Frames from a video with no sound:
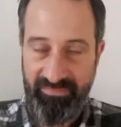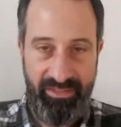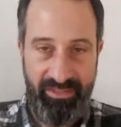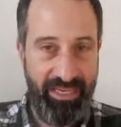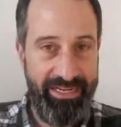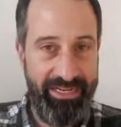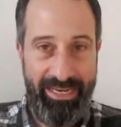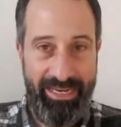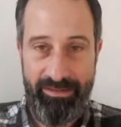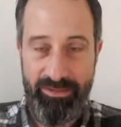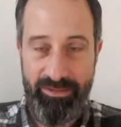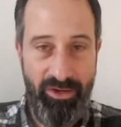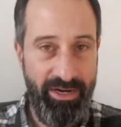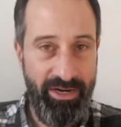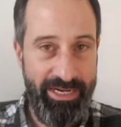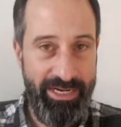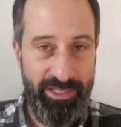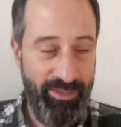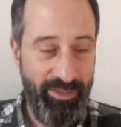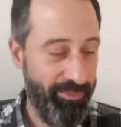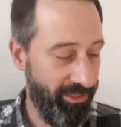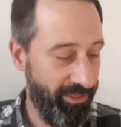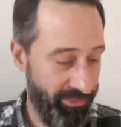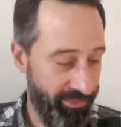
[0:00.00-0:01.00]
again, not an
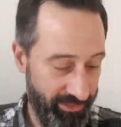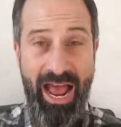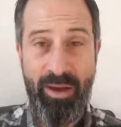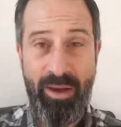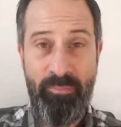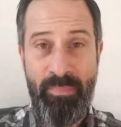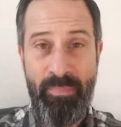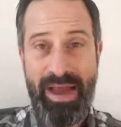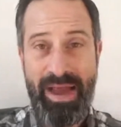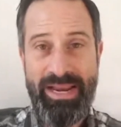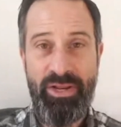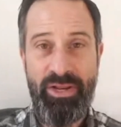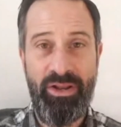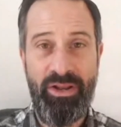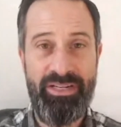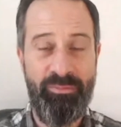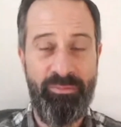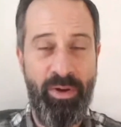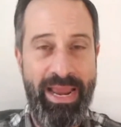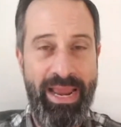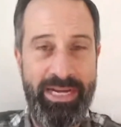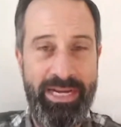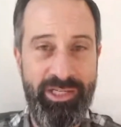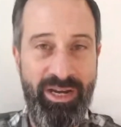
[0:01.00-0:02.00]
HR person. My knowledge of
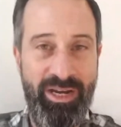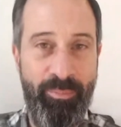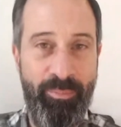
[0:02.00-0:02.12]
what HR